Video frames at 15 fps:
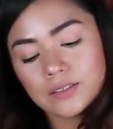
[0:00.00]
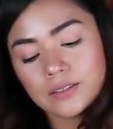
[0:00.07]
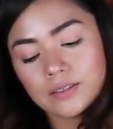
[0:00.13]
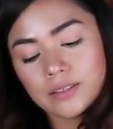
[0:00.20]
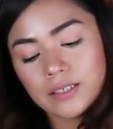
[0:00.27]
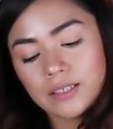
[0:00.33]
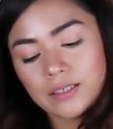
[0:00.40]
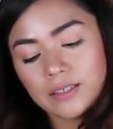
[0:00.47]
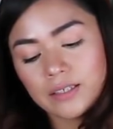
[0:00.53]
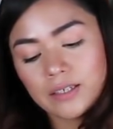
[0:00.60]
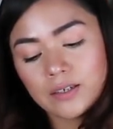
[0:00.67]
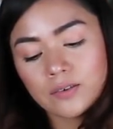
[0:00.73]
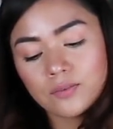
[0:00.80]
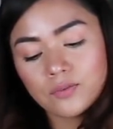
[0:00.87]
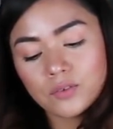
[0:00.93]
a need
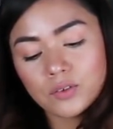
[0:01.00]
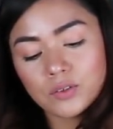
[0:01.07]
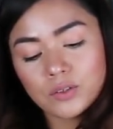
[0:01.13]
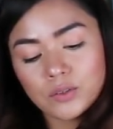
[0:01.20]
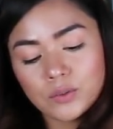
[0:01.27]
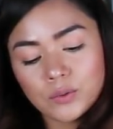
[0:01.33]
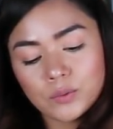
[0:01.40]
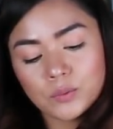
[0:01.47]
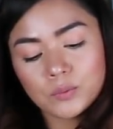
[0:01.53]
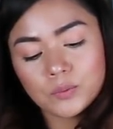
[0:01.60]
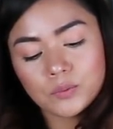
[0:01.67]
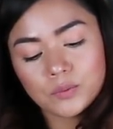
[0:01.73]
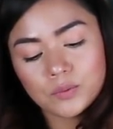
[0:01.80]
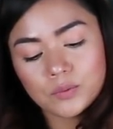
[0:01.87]
here for you,